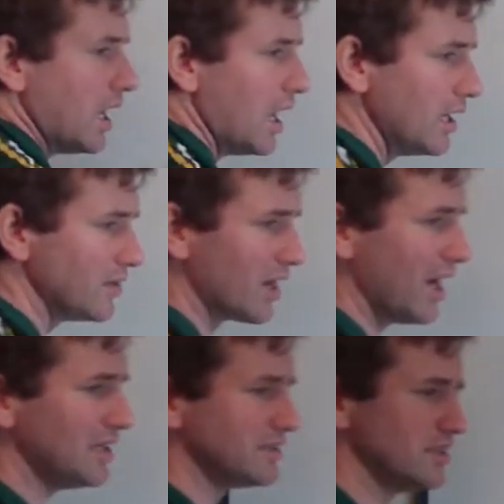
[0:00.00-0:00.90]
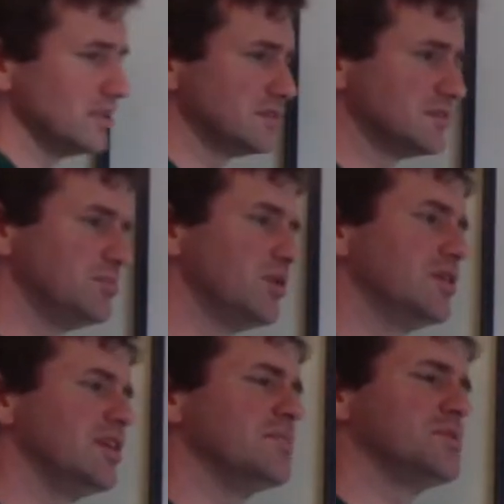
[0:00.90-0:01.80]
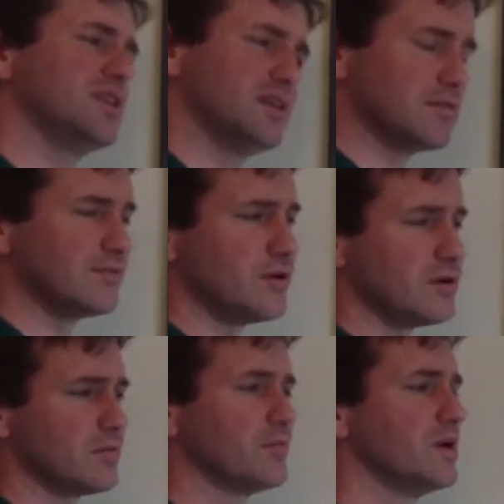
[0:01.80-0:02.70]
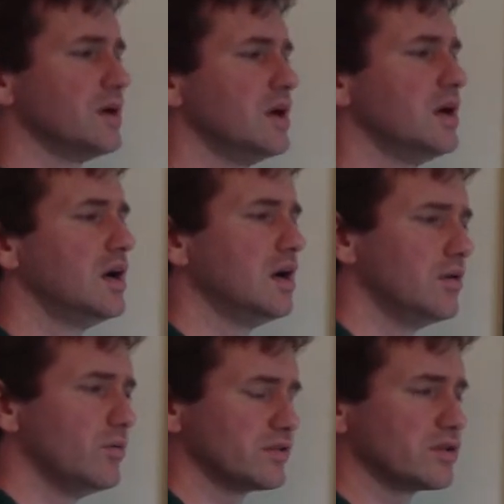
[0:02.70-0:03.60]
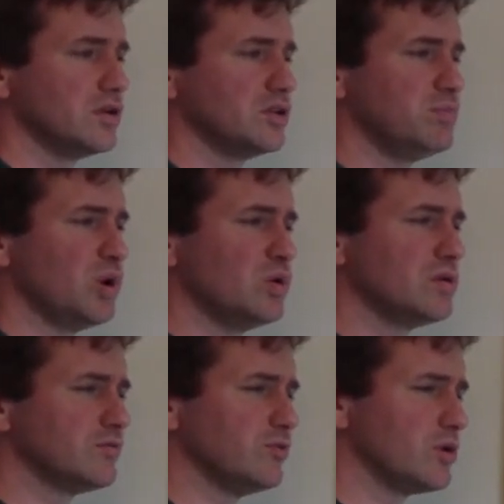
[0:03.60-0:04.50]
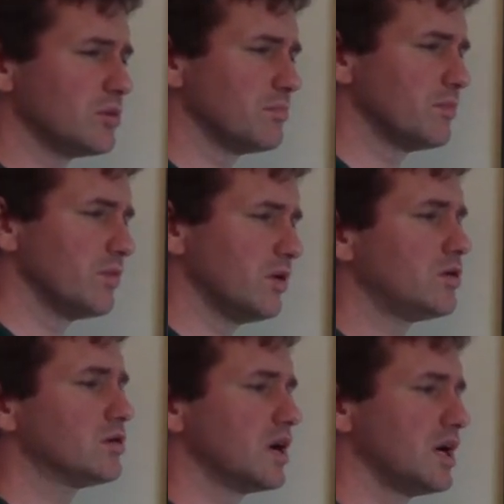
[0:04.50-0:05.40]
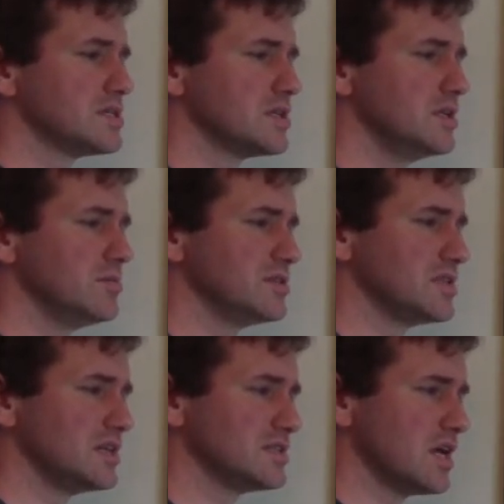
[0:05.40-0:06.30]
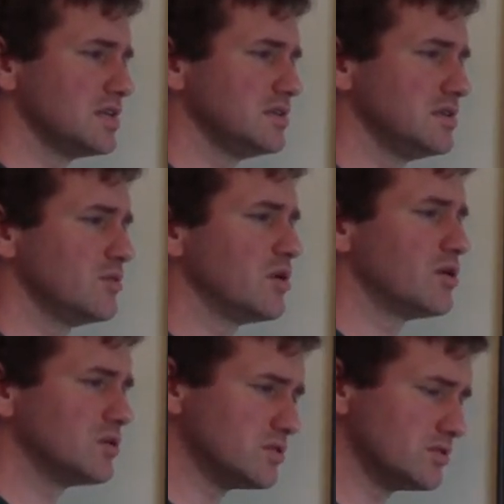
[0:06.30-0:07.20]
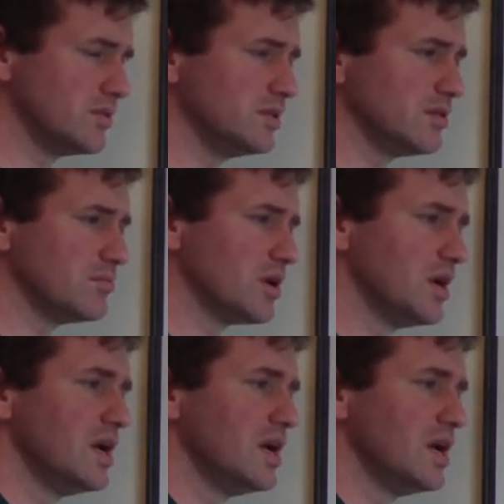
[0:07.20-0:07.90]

And they're asking us to put it in a particular form, what's called the polar form, or cos theta plus I sine theta, where R is a real number.